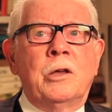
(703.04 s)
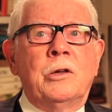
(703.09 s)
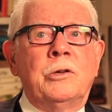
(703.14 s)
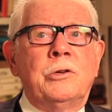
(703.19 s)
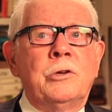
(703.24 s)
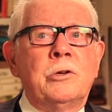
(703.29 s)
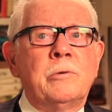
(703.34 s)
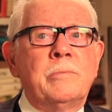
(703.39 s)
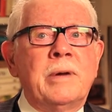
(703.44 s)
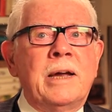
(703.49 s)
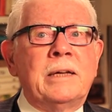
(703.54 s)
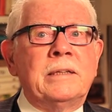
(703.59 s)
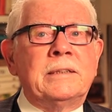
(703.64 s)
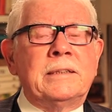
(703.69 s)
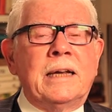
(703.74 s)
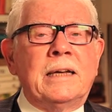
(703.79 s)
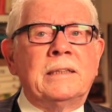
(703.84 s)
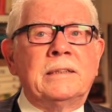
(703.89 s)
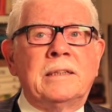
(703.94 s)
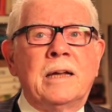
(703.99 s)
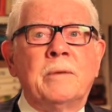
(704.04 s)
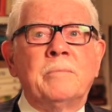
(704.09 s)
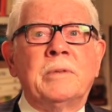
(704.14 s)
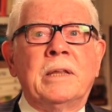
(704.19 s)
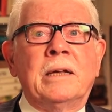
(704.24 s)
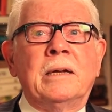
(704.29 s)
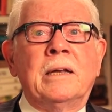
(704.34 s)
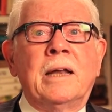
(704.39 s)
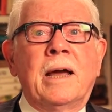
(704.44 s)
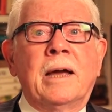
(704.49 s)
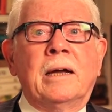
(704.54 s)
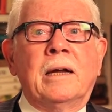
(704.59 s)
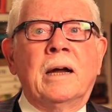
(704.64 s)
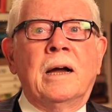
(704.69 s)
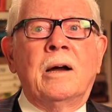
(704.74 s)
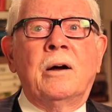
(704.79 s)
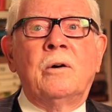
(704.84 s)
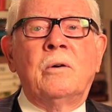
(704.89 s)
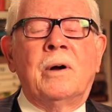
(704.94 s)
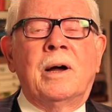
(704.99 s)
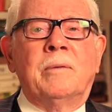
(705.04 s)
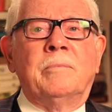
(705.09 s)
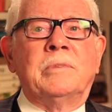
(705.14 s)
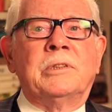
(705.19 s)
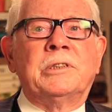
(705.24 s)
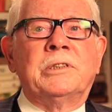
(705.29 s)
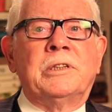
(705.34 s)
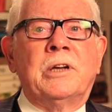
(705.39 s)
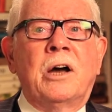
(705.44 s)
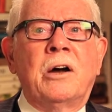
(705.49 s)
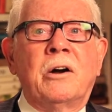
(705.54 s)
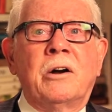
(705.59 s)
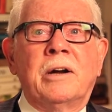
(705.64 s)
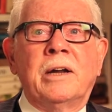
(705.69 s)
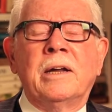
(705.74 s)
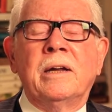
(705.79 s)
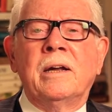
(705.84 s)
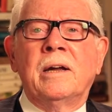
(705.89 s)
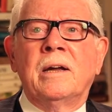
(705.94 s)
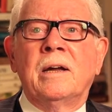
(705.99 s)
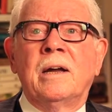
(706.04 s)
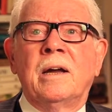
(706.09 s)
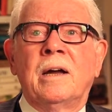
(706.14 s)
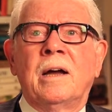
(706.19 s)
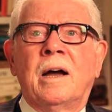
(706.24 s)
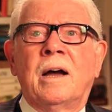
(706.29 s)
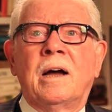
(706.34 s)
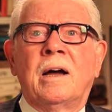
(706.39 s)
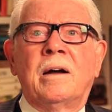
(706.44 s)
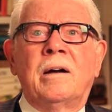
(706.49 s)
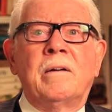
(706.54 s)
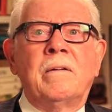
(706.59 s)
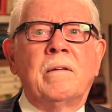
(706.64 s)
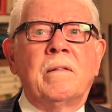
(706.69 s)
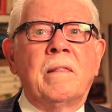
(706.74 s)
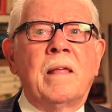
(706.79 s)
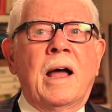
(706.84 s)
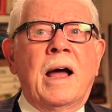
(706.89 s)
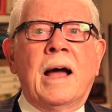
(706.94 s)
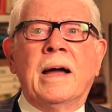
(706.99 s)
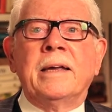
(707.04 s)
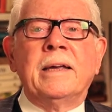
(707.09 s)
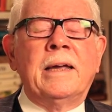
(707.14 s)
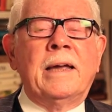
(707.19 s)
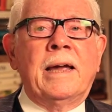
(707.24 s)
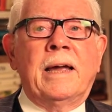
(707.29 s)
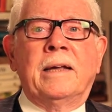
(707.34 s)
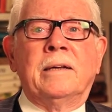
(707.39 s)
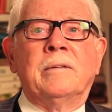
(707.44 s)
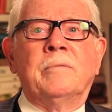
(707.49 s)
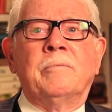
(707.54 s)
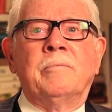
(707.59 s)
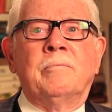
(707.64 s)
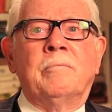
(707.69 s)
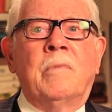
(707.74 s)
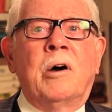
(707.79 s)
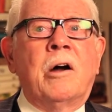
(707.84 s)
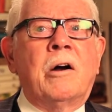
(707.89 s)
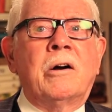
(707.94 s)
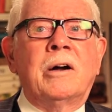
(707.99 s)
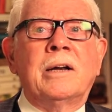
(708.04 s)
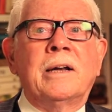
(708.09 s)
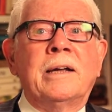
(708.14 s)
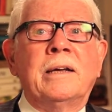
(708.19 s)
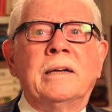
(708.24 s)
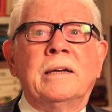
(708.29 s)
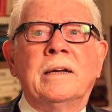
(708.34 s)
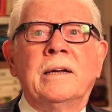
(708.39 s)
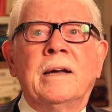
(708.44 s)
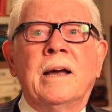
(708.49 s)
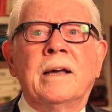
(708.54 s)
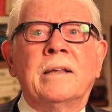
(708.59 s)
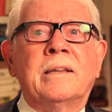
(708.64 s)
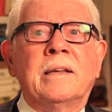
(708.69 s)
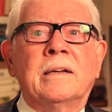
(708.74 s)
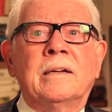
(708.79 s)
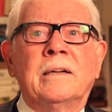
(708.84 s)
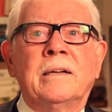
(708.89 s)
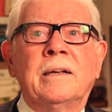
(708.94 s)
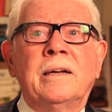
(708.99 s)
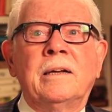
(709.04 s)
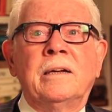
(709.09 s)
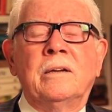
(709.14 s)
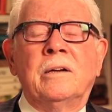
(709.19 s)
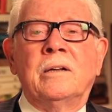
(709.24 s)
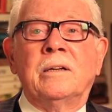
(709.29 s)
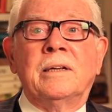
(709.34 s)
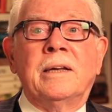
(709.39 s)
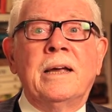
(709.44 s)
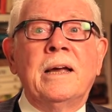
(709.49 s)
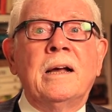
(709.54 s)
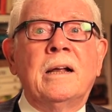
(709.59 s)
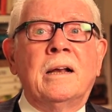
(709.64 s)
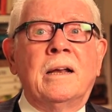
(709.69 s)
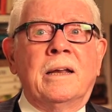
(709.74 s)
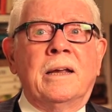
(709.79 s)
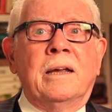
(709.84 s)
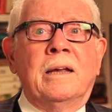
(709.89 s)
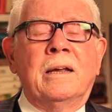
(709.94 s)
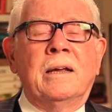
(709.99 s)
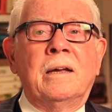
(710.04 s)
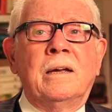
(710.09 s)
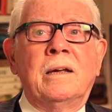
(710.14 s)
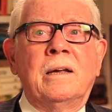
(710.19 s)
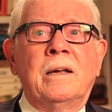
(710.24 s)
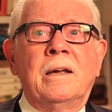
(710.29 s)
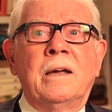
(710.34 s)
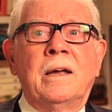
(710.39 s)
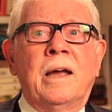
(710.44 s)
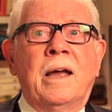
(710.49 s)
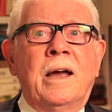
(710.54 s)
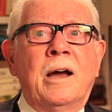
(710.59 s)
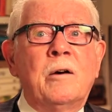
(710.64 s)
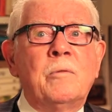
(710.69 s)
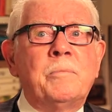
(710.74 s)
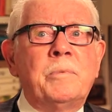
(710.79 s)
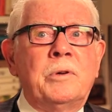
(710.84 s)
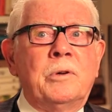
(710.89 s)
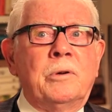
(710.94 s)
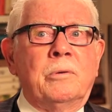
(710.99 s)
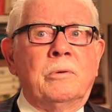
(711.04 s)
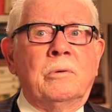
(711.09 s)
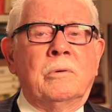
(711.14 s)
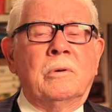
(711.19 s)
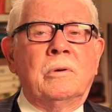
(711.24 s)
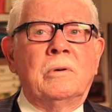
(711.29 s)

You may say something like, "Oh, I'm sorry, I can't morally, ethically, or legally help you."